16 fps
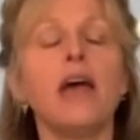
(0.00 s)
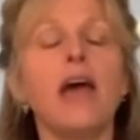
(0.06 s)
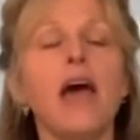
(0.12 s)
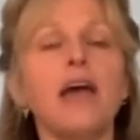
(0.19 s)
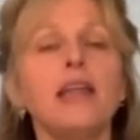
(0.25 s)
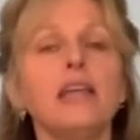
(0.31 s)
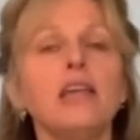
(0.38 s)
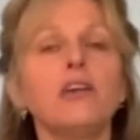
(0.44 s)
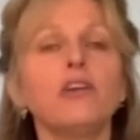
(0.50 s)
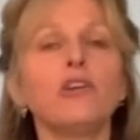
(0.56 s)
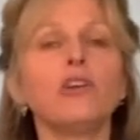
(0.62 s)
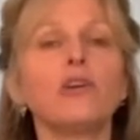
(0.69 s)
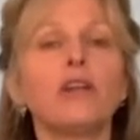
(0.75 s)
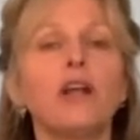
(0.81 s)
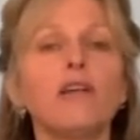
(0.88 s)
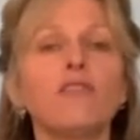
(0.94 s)
And here
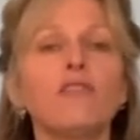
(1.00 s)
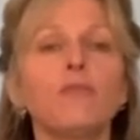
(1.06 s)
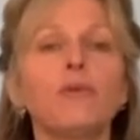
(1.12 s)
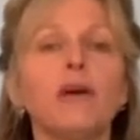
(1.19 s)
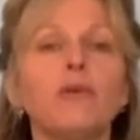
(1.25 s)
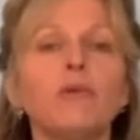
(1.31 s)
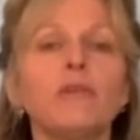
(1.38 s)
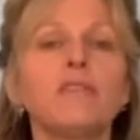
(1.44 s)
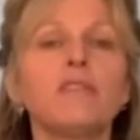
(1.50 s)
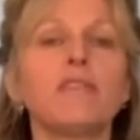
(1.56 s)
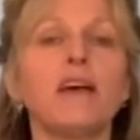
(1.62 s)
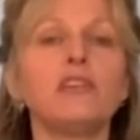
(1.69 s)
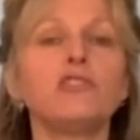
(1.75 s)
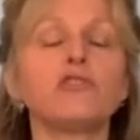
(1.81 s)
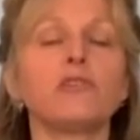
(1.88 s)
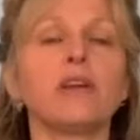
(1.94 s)
you can also play with
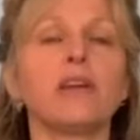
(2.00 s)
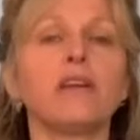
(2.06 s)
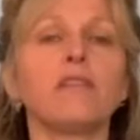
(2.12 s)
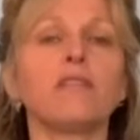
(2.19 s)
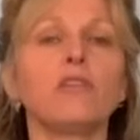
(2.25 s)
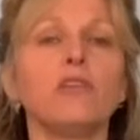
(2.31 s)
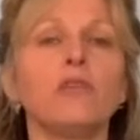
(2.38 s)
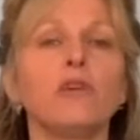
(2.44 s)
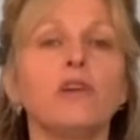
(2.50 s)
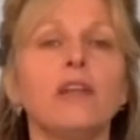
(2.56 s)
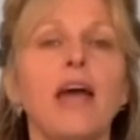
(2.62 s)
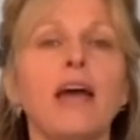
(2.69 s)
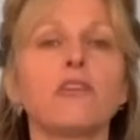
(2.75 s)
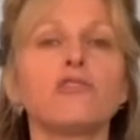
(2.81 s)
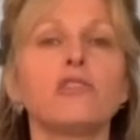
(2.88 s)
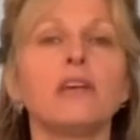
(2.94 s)
centering, so you can
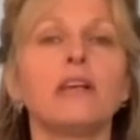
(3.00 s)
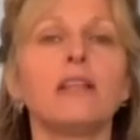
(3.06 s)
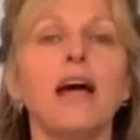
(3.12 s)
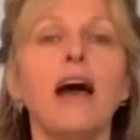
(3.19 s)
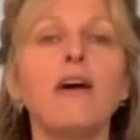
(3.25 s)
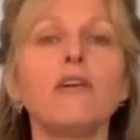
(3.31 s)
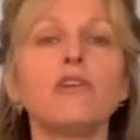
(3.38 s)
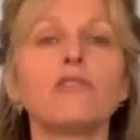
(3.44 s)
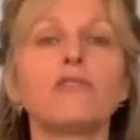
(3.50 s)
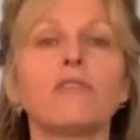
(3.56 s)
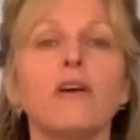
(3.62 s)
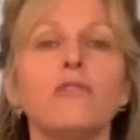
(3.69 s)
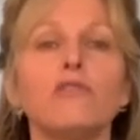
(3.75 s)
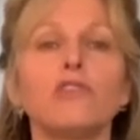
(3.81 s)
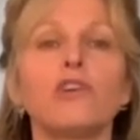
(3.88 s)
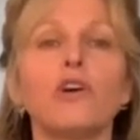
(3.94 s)
actually allow
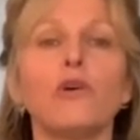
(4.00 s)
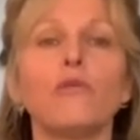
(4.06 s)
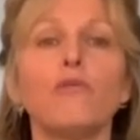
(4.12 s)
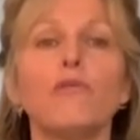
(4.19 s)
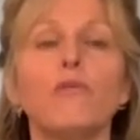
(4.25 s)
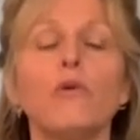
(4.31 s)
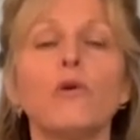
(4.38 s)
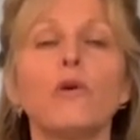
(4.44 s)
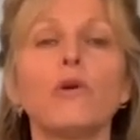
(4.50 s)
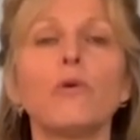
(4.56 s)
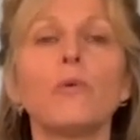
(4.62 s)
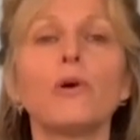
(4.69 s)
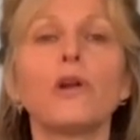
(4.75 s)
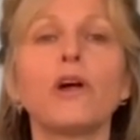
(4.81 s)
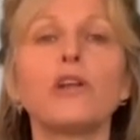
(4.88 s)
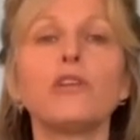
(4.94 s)
yourself to go
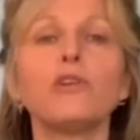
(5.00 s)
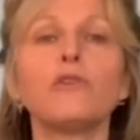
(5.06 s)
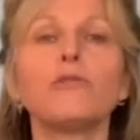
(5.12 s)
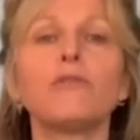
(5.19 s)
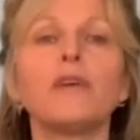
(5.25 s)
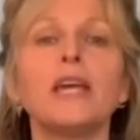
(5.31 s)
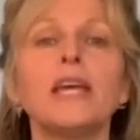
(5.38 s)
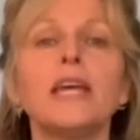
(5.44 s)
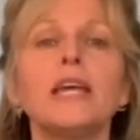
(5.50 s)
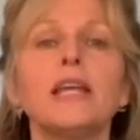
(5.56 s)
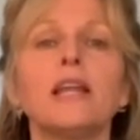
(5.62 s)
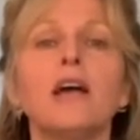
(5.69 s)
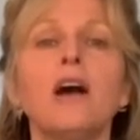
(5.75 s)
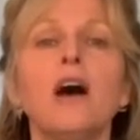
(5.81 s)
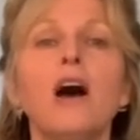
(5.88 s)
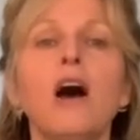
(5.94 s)
forward on your feet,
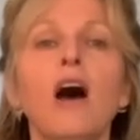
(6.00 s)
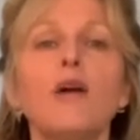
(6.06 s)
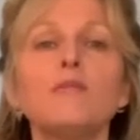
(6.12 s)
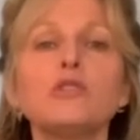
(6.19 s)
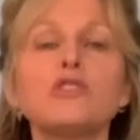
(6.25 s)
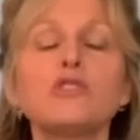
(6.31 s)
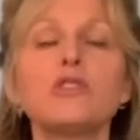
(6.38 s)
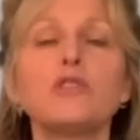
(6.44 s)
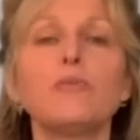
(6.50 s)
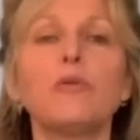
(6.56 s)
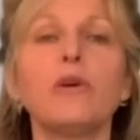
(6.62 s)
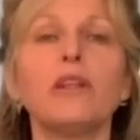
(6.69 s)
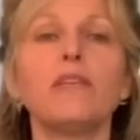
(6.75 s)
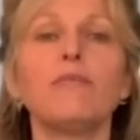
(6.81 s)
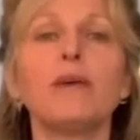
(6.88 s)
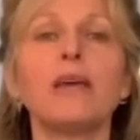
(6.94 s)
almost to the
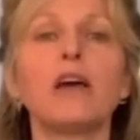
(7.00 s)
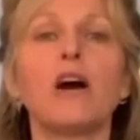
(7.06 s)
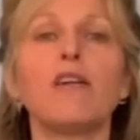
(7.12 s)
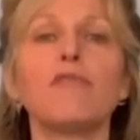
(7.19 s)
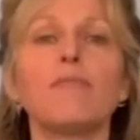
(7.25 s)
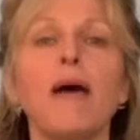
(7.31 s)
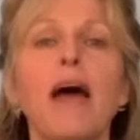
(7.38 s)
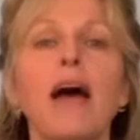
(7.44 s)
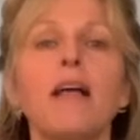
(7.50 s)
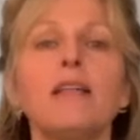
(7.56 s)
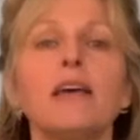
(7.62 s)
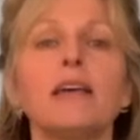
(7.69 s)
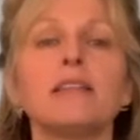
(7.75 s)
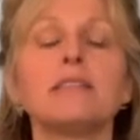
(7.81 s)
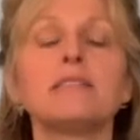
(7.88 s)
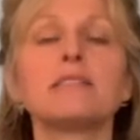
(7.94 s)
point of being off
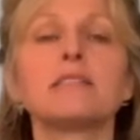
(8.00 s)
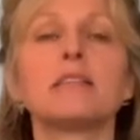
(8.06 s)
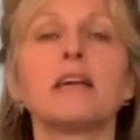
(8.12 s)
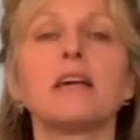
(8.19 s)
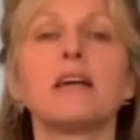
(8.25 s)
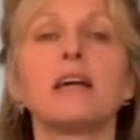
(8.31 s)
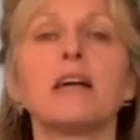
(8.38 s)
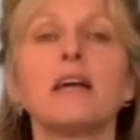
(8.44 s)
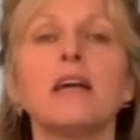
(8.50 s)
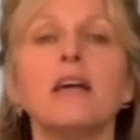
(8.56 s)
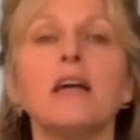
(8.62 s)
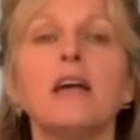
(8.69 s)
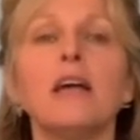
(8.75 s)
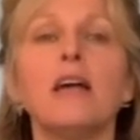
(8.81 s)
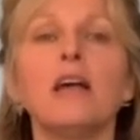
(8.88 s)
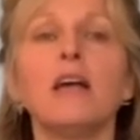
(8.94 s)
balance.
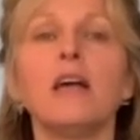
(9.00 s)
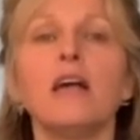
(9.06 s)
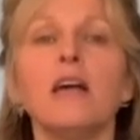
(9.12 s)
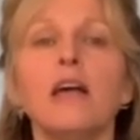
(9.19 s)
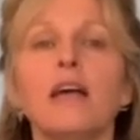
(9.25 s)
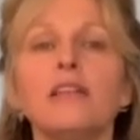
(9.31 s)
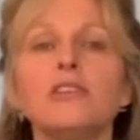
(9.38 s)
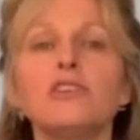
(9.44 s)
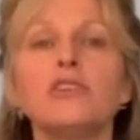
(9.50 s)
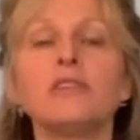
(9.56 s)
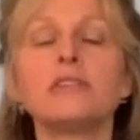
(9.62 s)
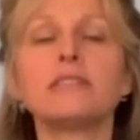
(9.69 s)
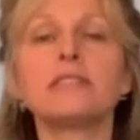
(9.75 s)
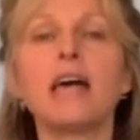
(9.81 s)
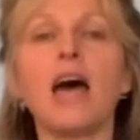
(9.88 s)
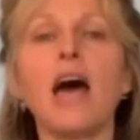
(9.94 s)
and to the
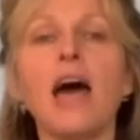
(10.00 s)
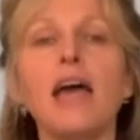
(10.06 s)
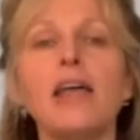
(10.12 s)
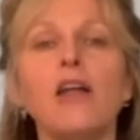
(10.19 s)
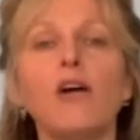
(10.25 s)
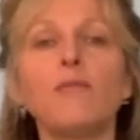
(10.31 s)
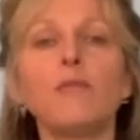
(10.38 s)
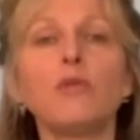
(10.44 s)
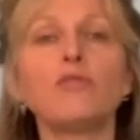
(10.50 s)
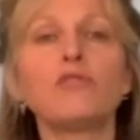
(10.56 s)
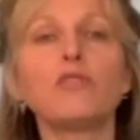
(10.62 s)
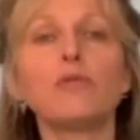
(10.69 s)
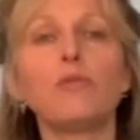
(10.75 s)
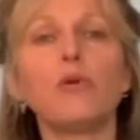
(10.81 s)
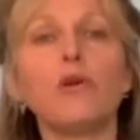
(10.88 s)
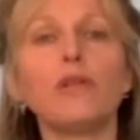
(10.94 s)
side, almost to
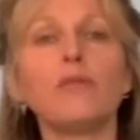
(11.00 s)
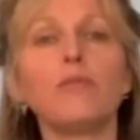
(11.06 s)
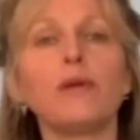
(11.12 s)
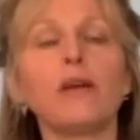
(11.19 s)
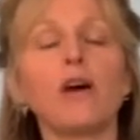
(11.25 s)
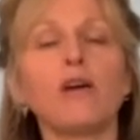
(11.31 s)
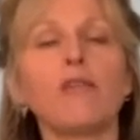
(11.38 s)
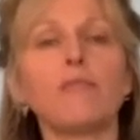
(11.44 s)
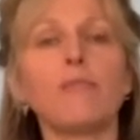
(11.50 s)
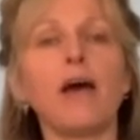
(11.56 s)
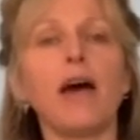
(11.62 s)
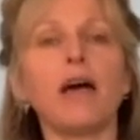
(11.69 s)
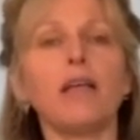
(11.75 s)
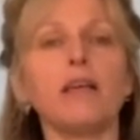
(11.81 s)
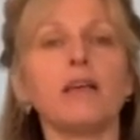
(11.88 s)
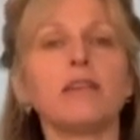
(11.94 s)
the point of being off
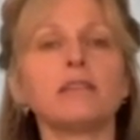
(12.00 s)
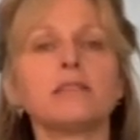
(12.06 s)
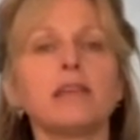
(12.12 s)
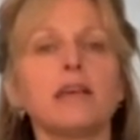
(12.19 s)
balance,